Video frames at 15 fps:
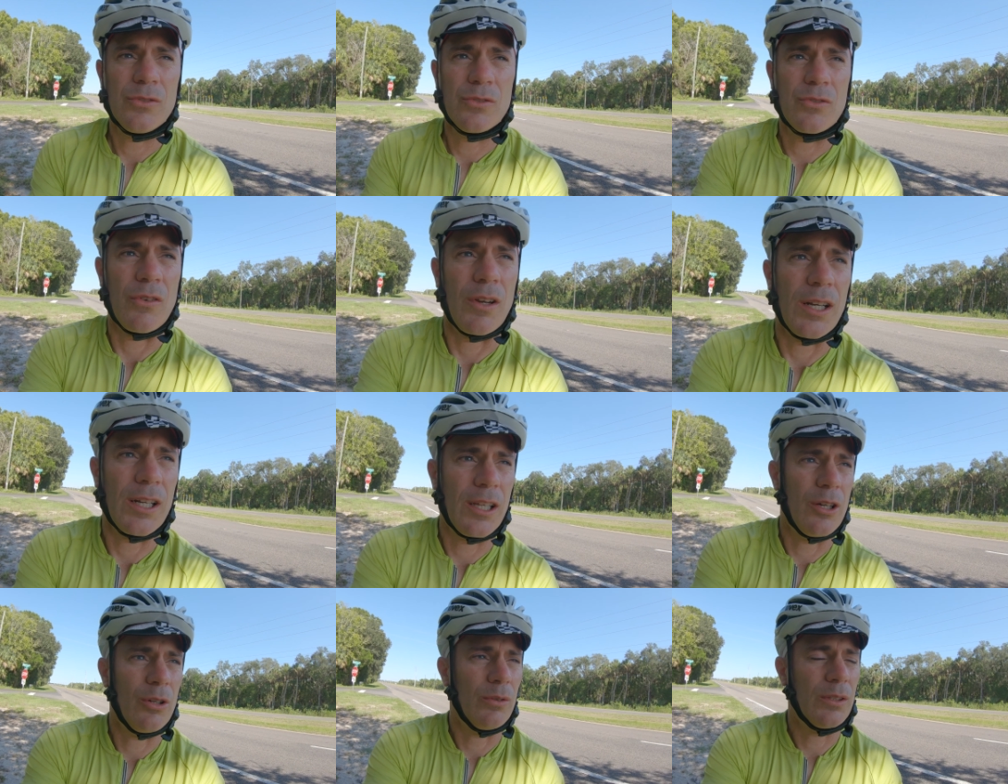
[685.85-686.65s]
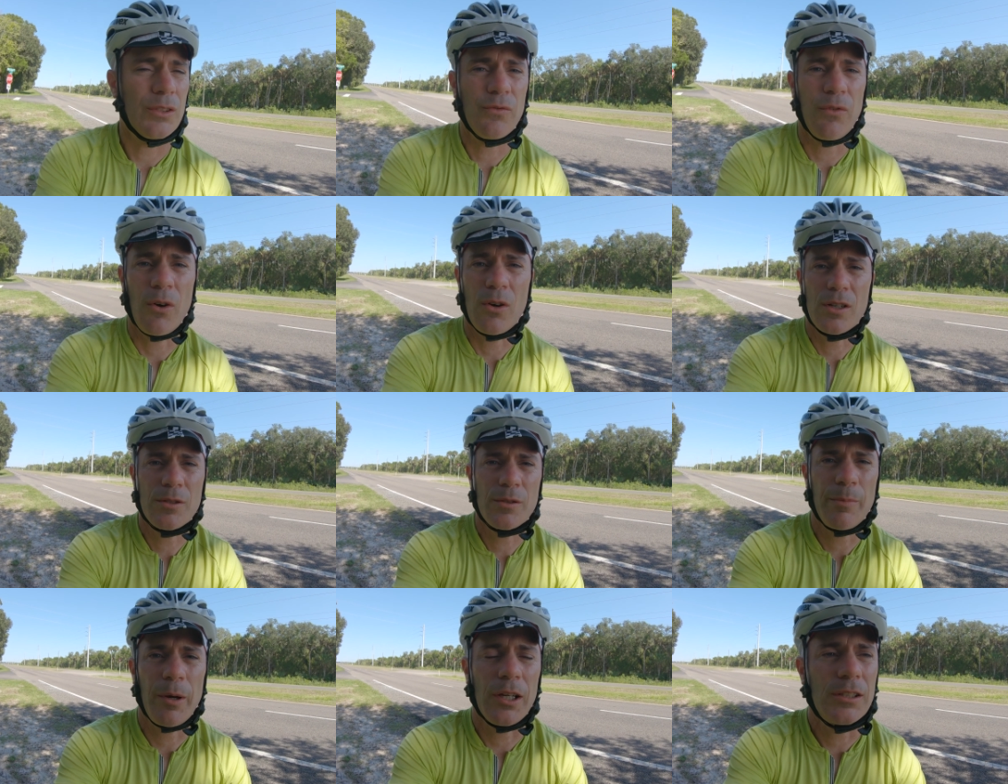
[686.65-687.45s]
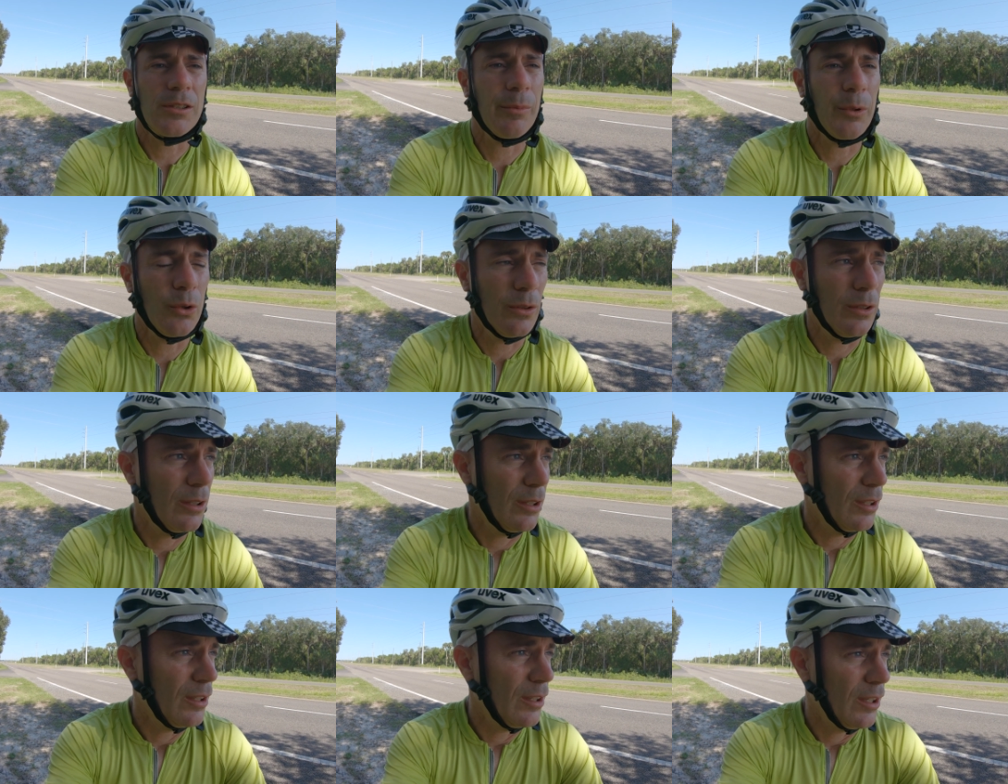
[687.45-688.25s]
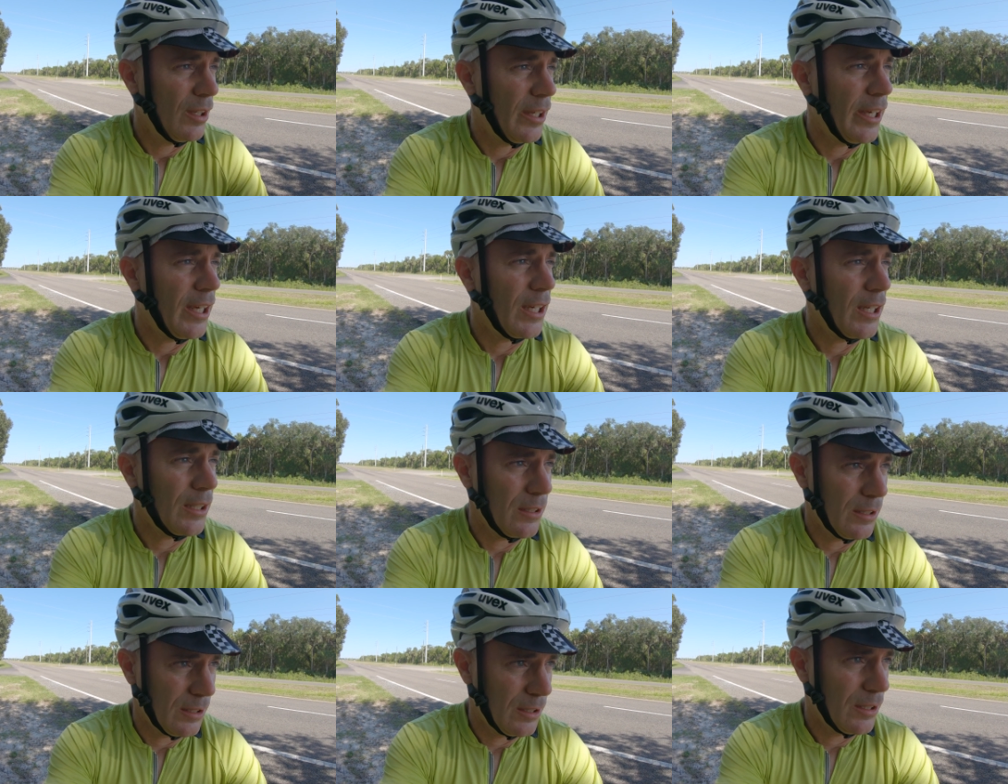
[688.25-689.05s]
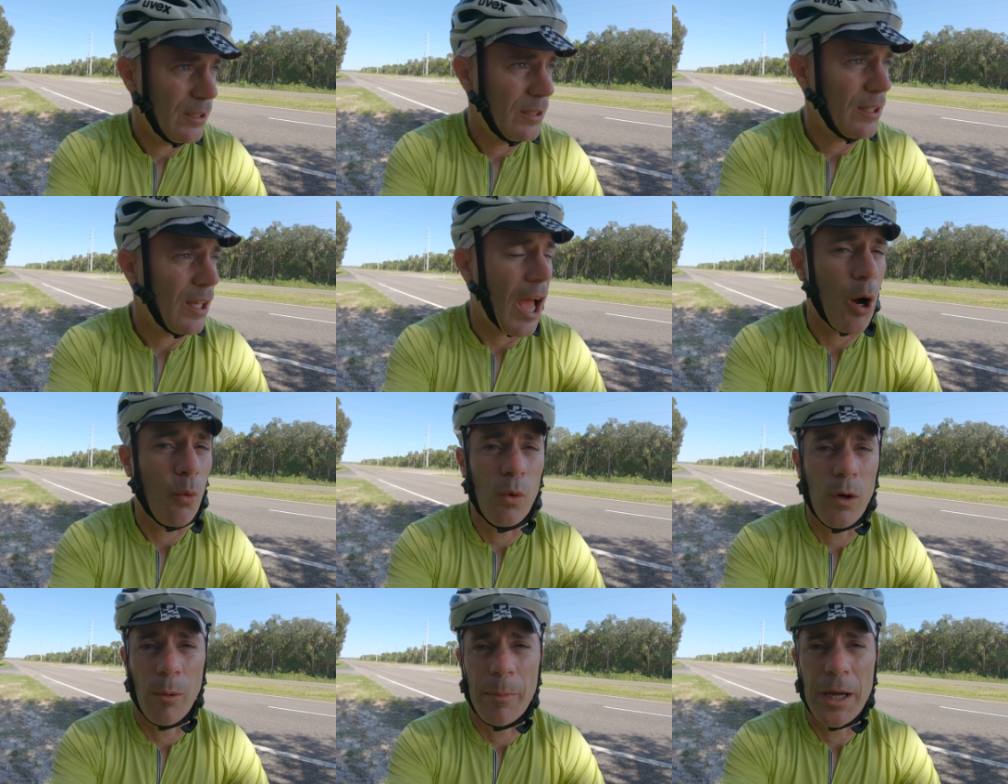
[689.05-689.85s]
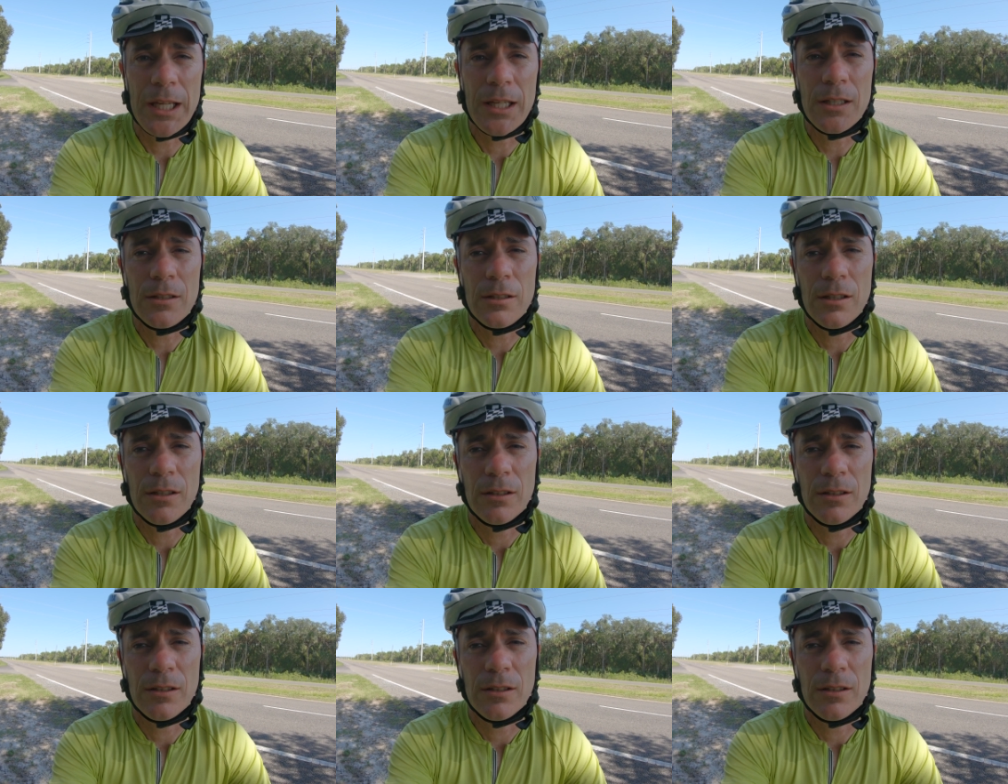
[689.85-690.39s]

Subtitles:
Try to go as far as possible, and I will make it.